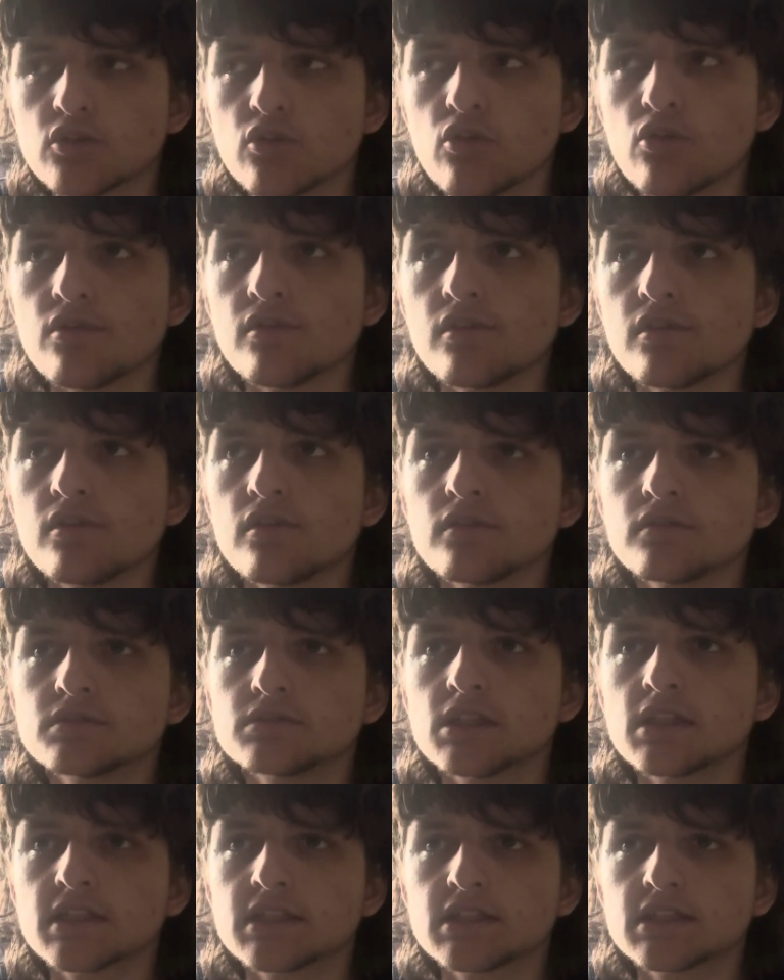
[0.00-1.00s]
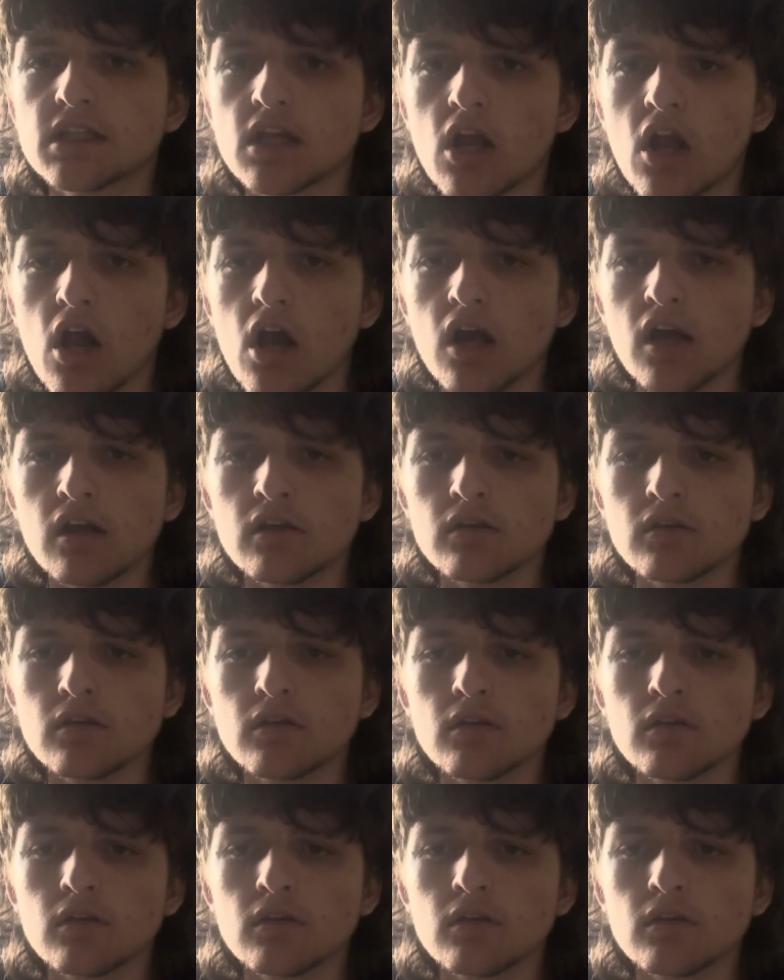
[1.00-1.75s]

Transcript: to the car